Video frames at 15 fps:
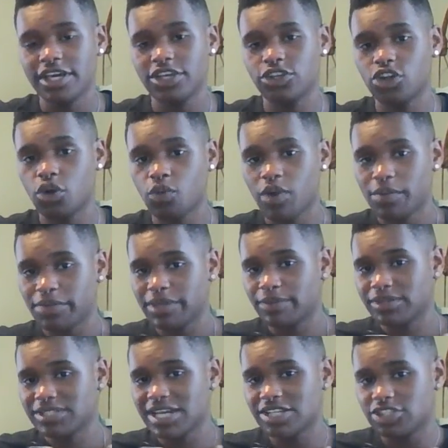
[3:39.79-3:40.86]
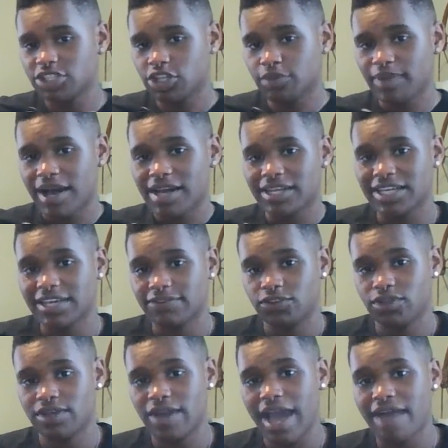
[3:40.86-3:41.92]
You don't want people touching your body if
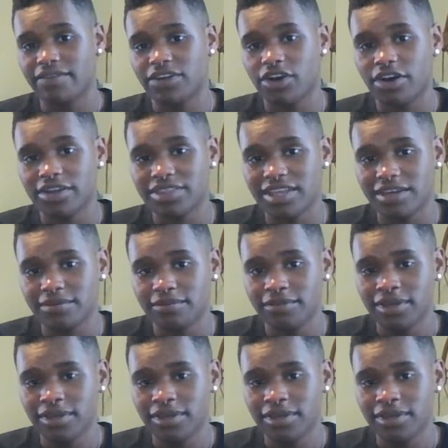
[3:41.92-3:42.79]
you have it on them.